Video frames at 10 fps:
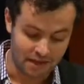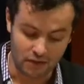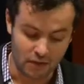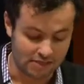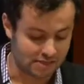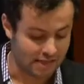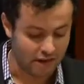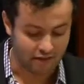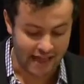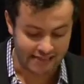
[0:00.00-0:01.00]
He was
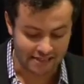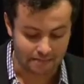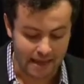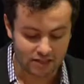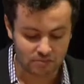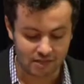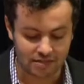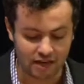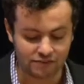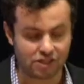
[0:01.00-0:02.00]
head of asset
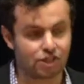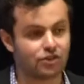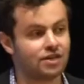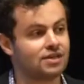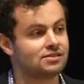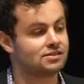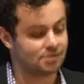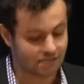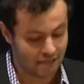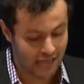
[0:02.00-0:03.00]
management, head of
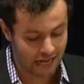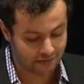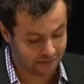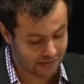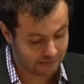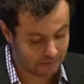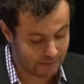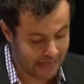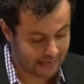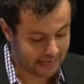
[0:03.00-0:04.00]
securities, head of
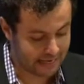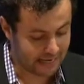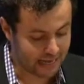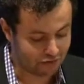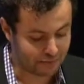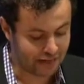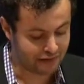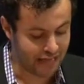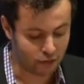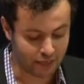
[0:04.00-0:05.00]
investment banking, and head of
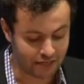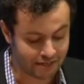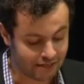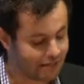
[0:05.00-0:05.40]
private equity.